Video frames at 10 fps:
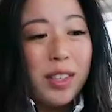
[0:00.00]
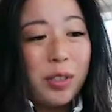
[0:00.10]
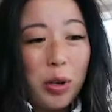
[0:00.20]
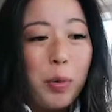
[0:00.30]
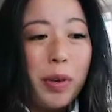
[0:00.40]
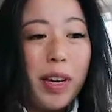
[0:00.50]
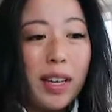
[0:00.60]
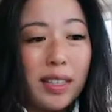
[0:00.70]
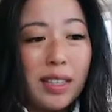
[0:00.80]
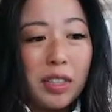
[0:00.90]
So I hope you
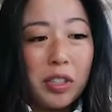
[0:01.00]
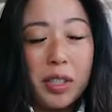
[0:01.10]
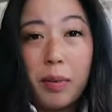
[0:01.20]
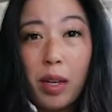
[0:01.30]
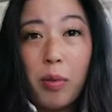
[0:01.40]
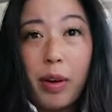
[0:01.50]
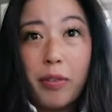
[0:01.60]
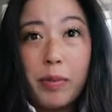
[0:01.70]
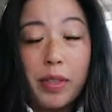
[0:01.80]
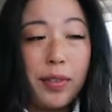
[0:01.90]
guys took something away
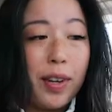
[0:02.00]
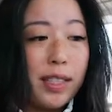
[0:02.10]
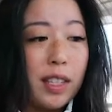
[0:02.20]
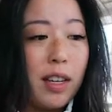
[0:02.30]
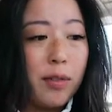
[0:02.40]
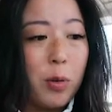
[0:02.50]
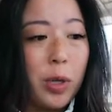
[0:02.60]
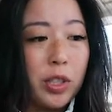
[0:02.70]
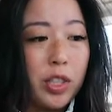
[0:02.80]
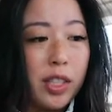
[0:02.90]
from this. If you guys have
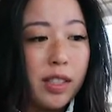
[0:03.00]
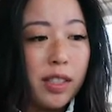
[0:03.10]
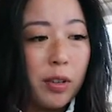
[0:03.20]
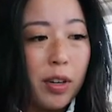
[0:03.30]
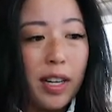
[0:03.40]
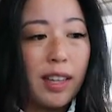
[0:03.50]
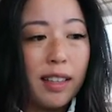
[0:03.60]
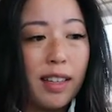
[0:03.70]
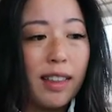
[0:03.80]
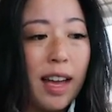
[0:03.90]
questions or anything
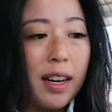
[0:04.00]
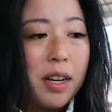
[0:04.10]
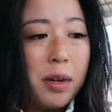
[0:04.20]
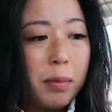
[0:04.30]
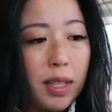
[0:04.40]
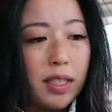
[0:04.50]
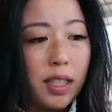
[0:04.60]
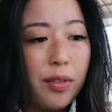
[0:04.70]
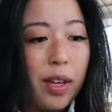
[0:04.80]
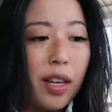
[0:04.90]
like that, please
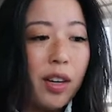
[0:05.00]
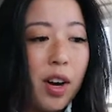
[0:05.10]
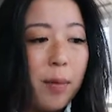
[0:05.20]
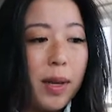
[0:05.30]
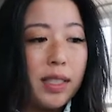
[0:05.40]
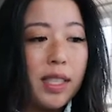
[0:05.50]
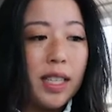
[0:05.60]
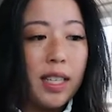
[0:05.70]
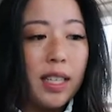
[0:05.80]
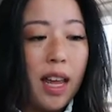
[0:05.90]
leave a comment
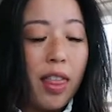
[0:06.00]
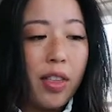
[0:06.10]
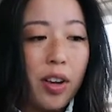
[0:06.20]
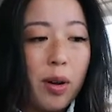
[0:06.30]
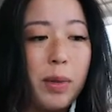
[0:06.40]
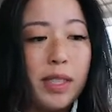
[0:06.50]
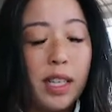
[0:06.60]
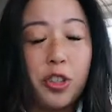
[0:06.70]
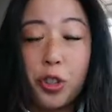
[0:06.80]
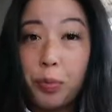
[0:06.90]
in the comment
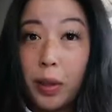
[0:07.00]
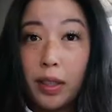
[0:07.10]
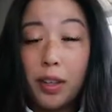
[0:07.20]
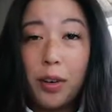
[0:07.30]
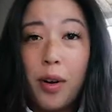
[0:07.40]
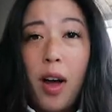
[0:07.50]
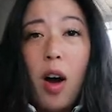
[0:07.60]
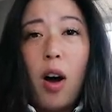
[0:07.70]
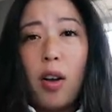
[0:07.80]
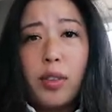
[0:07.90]
section below.
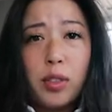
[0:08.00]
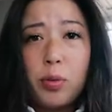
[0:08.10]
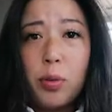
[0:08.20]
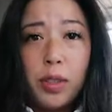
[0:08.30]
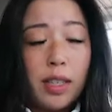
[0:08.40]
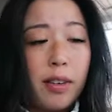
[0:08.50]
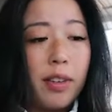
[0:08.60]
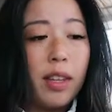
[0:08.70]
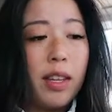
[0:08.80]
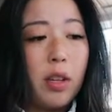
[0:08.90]
All the tools and
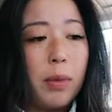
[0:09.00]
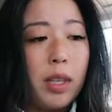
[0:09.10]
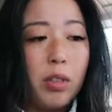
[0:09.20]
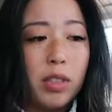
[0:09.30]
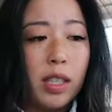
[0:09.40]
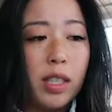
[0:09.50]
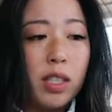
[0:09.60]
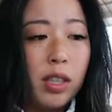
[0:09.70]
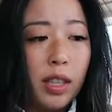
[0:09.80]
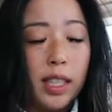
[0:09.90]
everything that I'll be using is
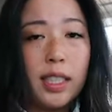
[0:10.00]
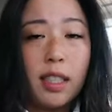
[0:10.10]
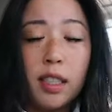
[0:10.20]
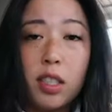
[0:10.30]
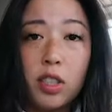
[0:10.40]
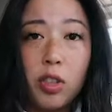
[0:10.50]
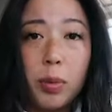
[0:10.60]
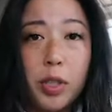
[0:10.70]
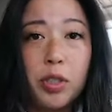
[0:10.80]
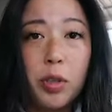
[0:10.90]
linked in the
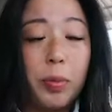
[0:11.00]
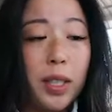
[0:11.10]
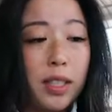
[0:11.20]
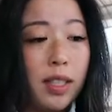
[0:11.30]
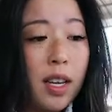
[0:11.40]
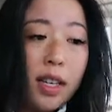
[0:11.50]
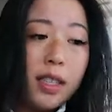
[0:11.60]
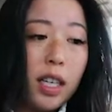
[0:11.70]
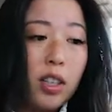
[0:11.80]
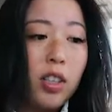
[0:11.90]
description, so please
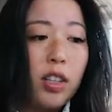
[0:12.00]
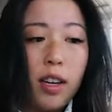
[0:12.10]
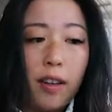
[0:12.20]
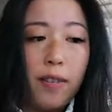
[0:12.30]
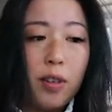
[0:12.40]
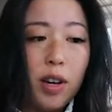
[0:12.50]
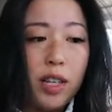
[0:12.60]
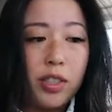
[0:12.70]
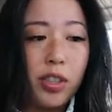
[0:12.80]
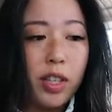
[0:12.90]
take a look if you guys are